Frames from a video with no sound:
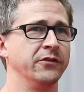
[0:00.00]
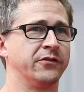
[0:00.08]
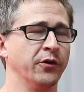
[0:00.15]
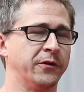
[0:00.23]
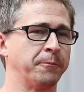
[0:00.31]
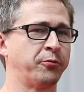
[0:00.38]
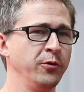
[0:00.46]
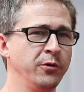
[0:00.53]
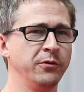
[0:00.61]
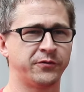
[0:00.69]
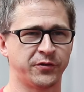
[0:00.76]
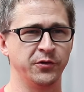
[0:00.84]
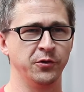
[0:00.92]
So to
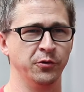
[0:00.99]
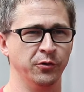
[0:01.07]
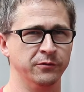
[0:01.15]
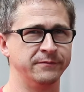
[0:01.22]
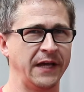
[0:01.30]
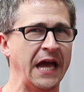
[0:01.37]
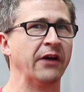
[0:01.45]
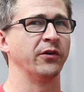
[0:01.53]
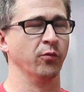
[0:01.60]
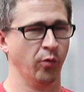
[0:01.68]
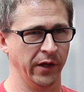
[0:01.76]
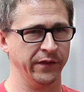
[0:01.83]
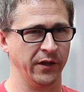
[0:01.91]
prove to
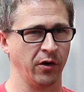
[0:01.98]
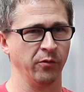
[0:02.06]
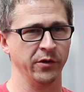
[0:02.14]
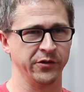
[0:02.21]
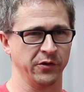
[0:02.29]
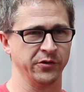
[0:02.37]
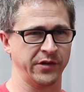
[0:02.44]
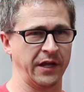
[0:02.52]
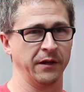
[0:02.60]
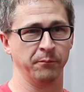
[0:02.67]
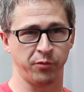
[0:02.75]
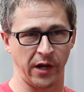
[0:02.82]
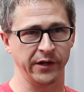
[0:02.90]
everyone that our research
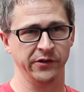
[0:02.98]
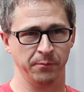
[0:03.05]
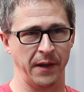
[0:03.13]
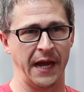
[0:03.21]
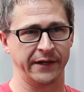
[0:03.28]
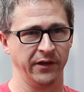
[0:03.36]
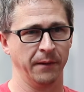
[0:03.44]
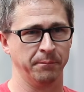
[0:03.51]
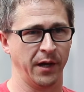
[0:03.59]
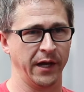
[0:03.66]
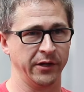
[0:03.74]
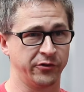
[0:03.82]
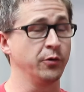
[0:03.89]
and product is backed up
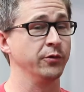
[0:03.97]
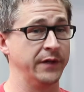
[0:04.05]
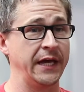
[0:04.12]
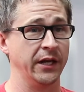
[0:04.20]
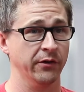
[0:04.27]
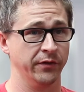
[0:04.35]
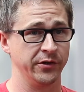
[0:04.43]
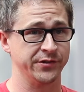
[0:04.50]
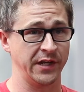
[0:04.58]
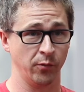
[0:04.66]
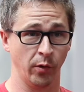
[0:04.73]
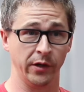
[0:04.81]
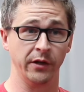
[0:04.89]
by true data of
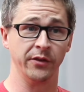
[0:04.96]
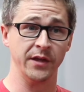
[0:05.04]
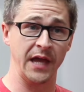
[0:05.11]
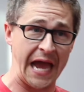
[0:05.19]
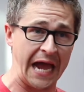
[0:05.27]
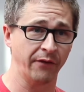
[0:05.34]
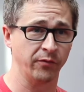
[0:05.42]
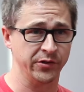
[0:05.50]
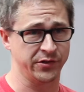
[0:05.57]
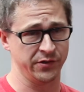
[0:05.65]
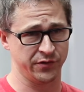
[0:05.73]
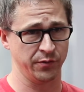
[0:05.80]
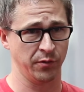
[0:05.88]
understanding what the average
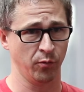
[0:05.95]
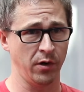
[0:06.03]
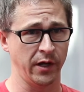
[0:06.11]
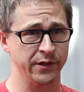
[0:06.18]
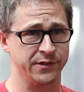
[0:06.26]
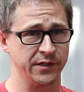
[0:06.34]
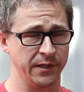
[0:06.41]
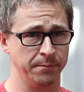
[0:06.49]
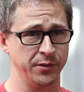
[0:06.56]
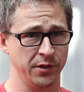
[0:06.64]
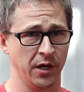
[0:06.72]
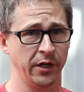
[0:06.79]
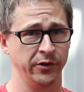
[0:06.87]
consumer wants to get
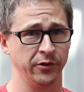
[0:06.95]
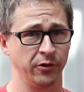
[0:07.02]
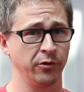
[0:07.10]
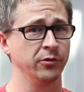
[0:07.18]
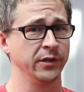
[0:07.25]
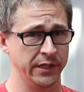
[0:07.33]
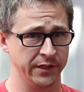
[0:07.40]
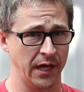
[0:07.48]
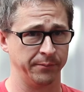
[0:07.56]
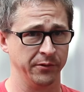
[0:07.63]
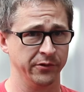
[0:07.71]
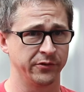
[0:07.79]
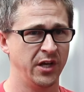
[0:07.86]
beyond early
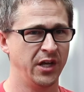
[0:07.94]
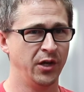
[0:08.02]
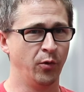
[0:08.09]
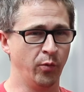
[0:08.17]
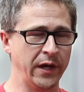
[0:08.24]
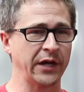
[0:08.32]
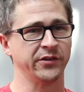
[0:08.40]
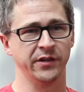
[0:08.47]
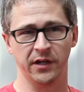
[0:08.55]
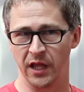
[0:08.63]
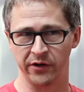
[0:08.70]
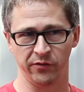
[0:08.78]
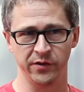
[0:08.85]
adopters, we actually did a
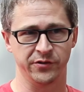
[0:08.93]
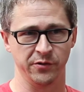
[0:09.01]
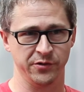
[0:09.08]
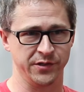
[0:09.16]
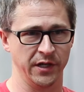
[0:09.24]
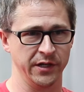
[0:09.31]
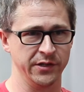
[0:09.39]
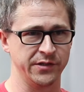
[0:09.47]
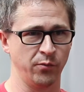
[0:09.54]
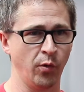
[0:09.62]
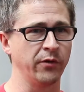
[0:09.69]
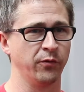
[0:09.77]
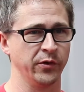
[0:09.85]
lot of research studies, and
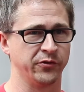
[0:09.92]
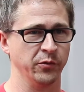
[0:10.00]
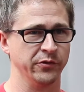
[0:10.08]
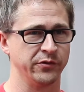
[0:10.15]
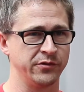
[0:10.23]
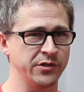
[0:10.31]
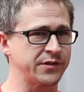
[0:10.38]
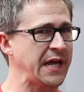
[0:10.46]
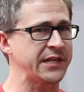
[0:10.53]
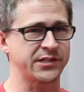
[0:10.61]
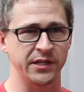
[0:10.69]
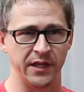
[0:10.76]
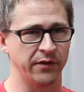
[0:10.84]
one of which was just
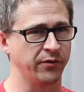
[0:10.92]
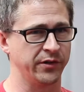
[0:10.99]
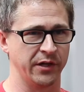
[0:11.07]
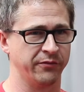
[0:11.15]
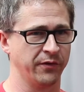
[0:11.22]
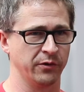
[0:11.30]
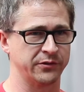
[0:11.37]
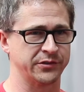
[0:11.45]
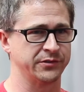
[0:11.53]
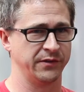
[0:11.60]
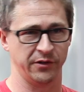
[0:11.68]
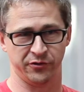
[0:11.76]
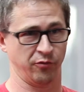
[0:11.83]
asking the everyday folks
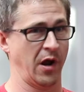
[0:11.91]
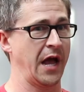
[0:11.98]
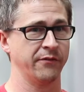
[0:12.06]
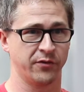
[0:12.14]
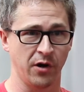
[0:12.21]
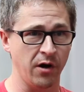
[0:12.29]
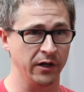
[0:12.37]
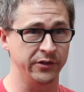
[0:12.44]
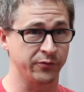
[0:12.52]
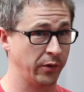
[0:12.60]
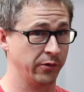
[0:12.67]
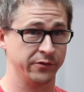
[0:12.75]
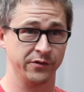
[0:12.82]
that drive cars,
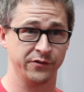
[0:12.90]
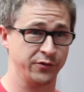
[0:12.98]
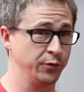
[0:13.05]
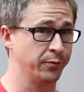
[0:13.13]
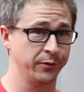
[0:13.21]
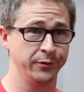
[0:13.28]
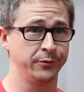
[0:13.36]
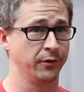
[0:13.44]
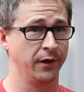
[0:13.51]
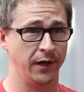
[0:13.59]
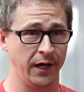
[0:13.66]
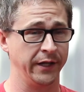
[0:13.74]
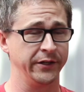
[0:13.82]
whether it's a Subaru or a
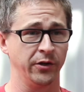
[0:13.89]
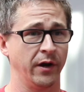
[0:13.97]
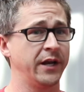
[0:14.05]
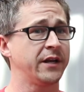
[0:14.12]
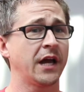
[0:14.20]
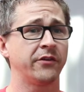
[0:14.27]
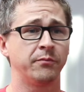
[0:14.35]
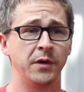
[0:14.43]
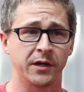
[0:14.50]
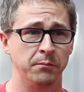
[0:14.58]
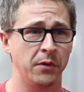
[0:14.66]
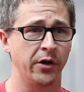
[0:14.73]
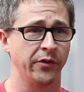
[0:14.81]
Honda or any kind of make
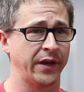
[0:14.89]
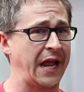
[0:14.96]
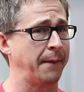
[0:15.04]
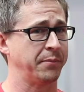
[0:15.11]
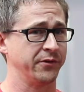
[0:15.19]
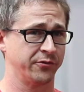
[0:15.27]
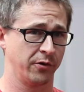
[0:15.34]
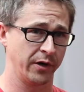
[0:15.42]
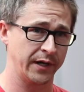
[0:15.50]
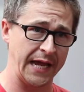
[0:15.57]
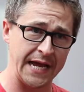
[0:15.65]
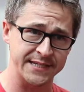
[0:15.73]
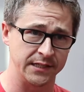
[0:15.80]
and model that happens to run on
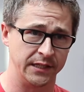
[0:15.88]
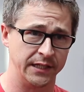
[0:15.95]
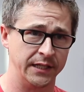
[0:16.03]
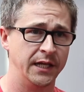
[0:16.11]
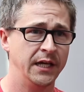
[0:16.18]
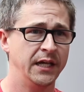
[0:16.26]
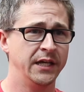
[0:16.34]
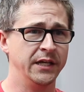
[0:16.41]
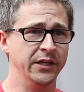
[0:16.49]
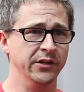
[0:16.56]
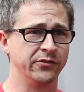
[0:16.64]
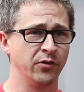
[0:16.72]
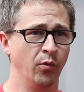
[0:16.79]
gasoline,
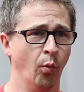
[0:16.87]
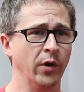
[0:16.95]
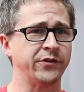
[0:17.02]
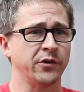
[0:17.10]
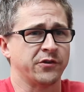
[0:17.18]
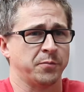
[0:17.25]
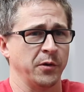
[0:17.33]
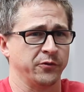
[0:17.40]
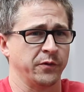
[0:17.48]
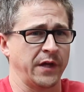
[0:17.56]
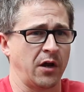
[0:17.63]
is what's your experience with